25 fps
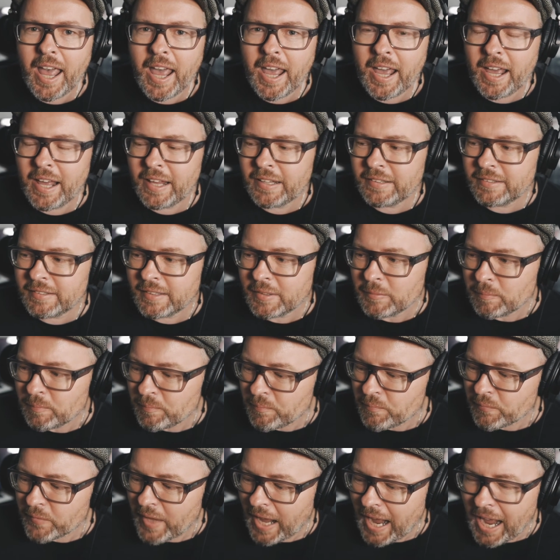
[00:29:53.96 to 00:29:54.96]
and
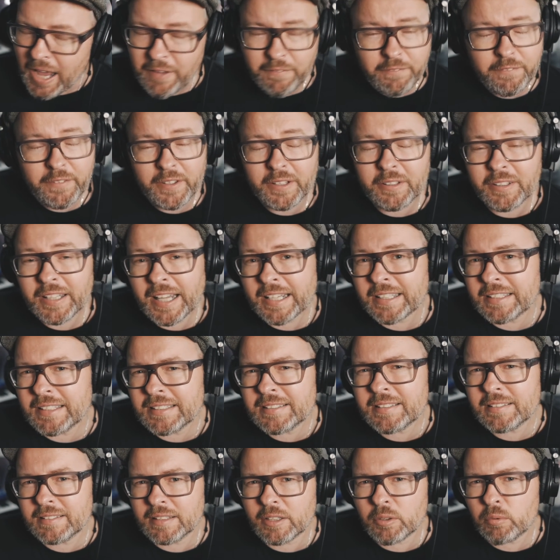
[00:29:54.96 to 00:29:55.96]
I feel like
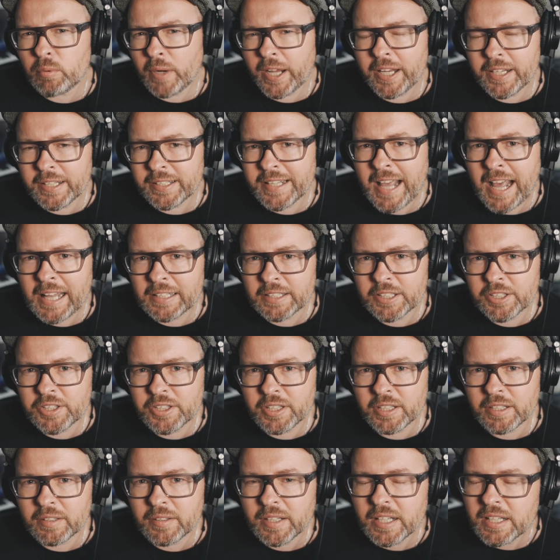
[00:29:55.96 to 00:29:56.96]
this is a great
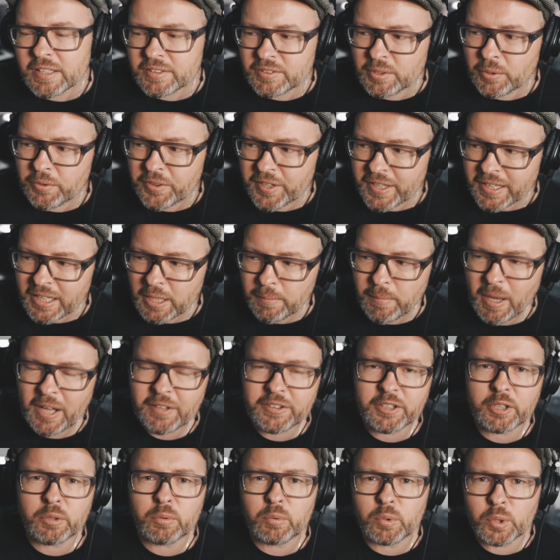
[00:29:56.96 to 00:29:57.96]
analogy. So think
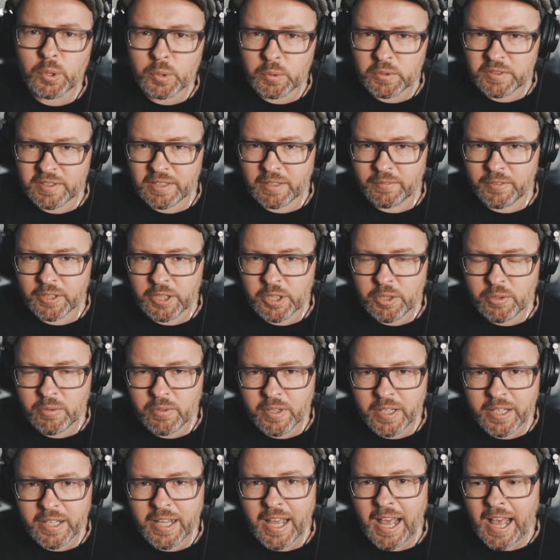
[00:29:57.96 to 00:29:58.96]
about the roots of a
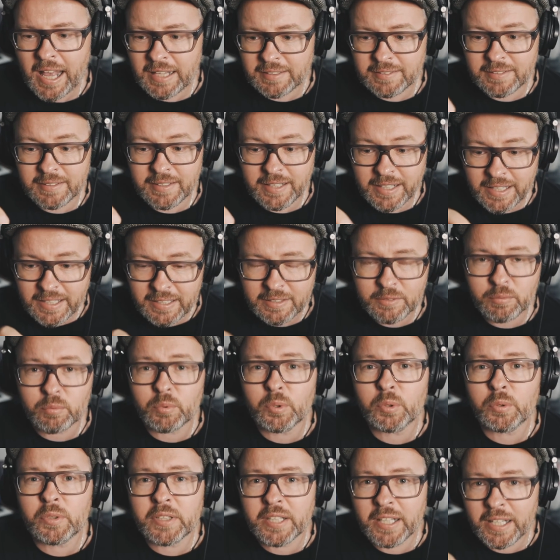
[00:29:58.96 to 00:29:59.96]
tree as these
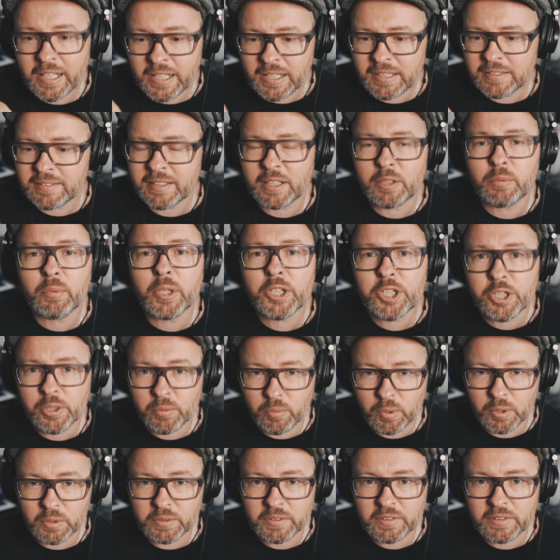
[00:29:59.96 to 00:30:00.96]
routines and
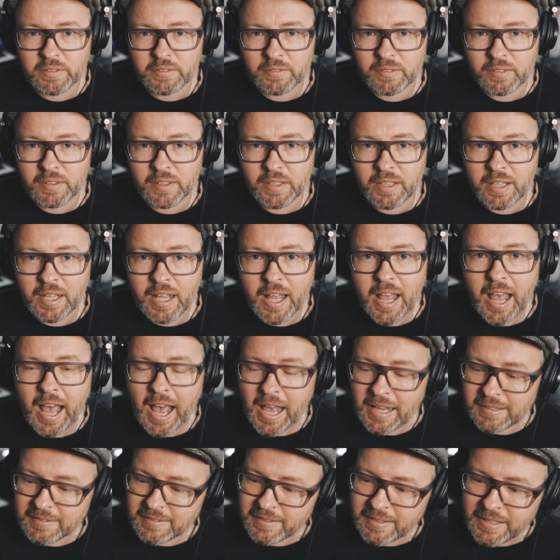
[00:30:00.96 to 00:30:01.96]
rituals,
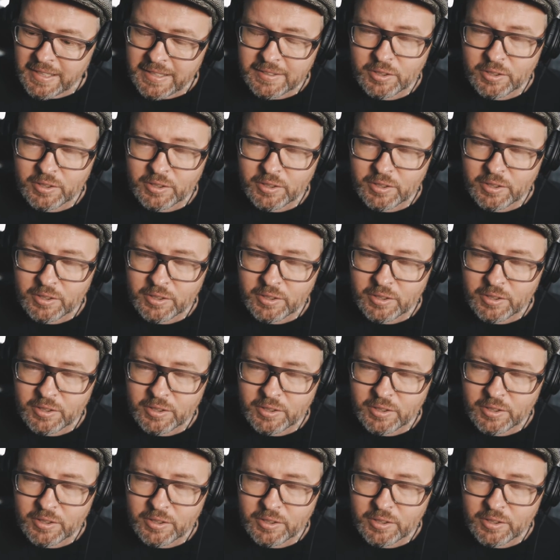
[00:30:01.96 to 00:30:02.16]
as